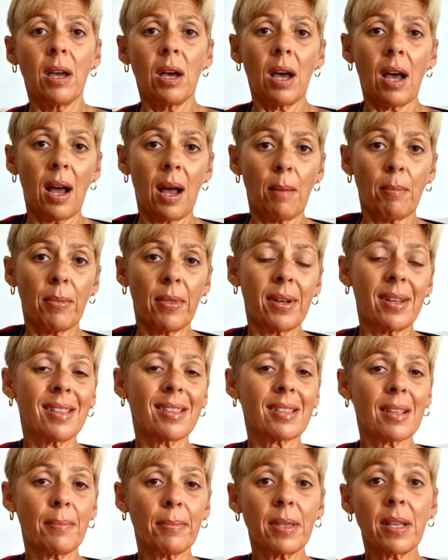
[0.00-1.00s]
that is
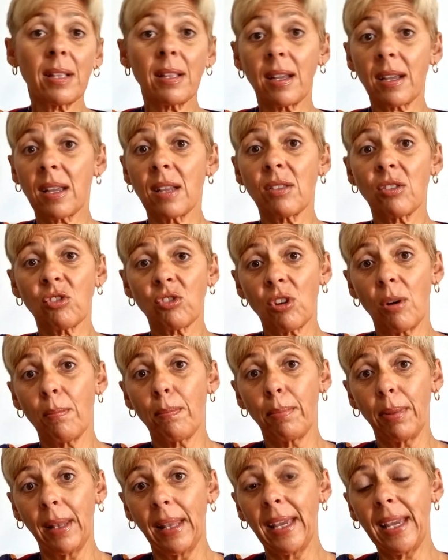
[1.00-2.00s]
something that can
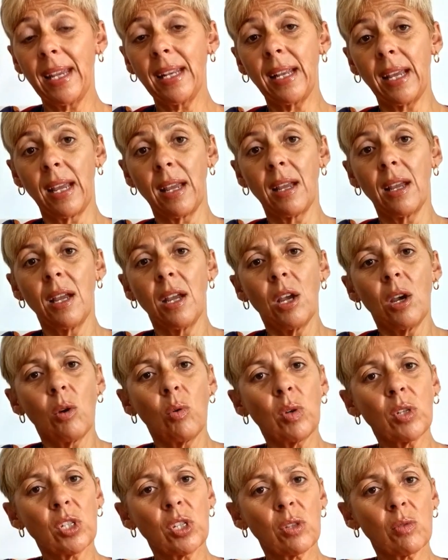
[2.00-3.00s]
stop bleeding,
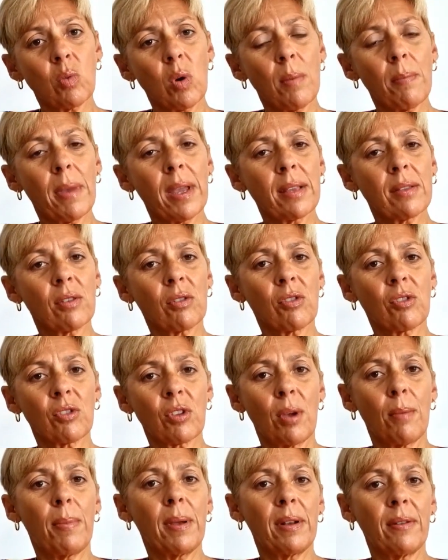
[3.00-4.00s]
which is what makes it
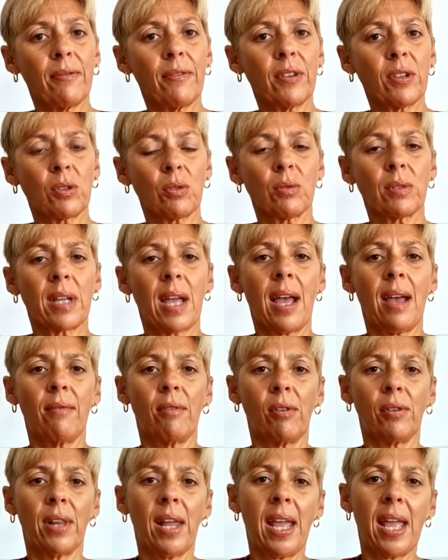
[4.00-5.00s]
so beneficial to have
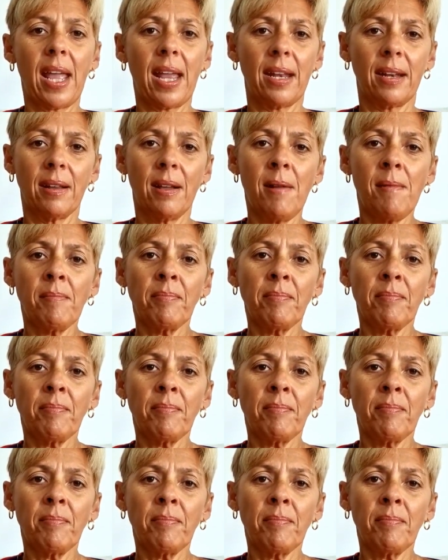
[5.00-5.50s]
on hand.